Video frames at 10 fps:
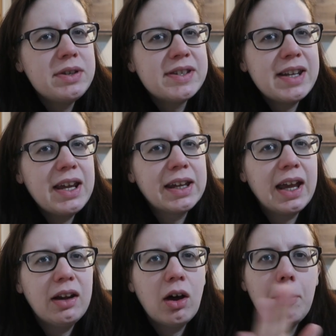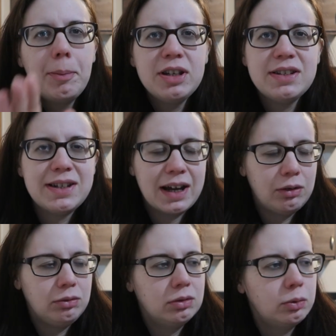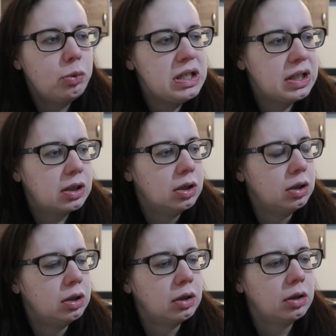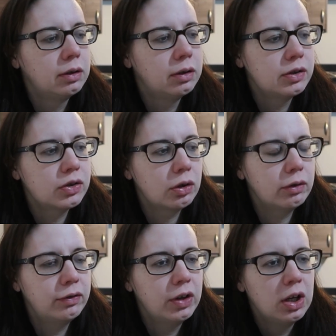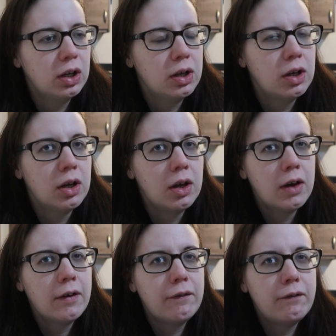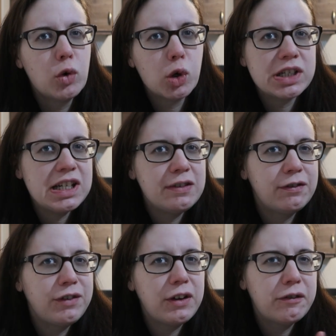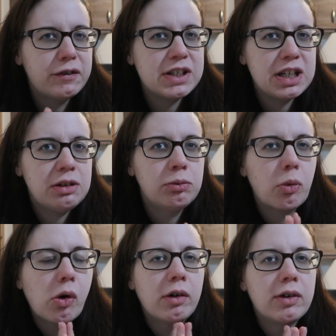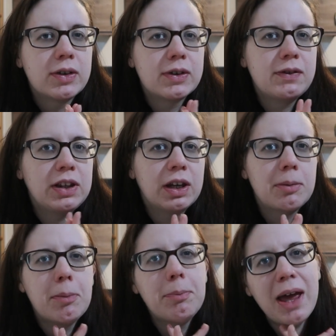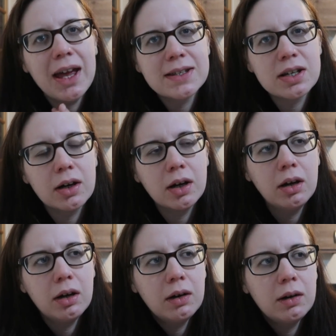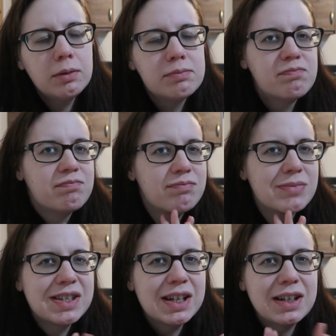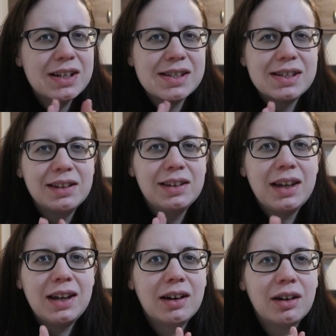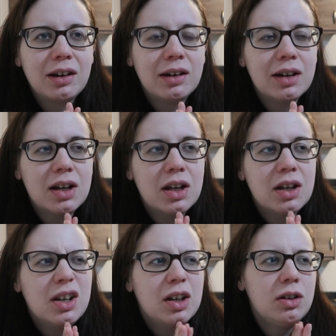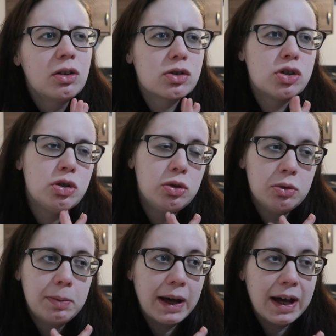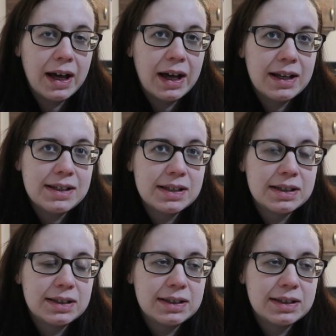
would say kind of up and down. Week sort of 14, 15 was feeling a bit better, sickness still there, not too bad,